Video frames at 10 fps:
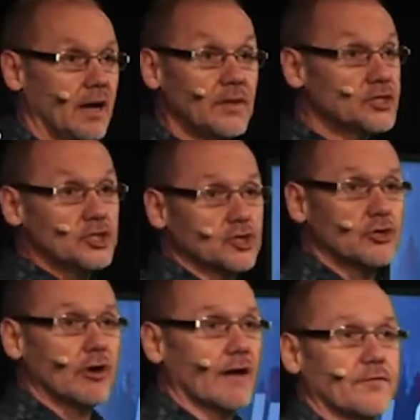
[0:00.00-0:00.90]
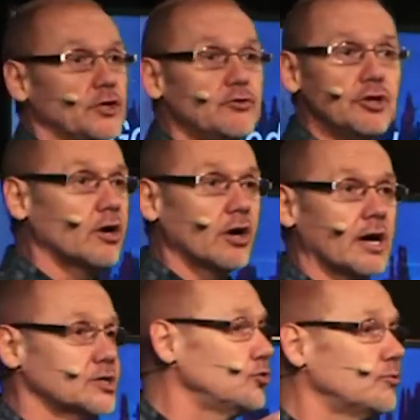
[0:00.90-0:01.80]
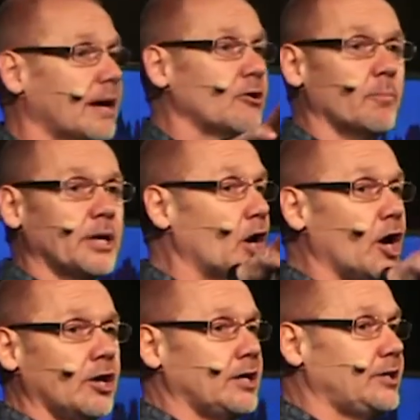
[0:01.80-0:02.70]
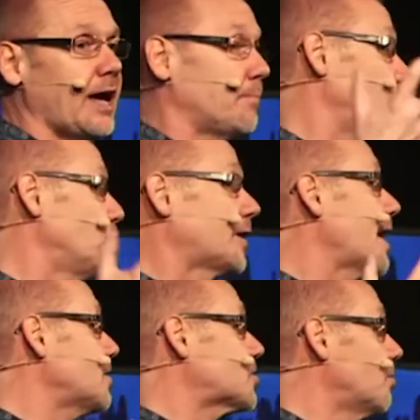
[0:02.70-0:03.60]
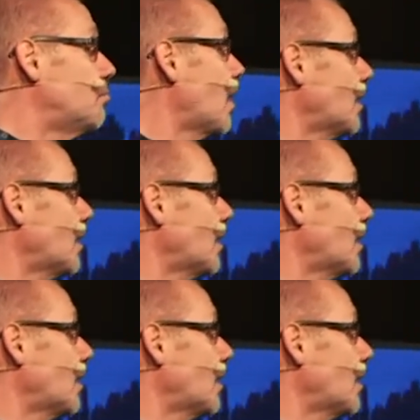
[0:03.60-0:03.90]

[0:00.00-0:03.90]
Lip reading: And this is true, like, for you young guys, and you may not be earning yet, but you're getting some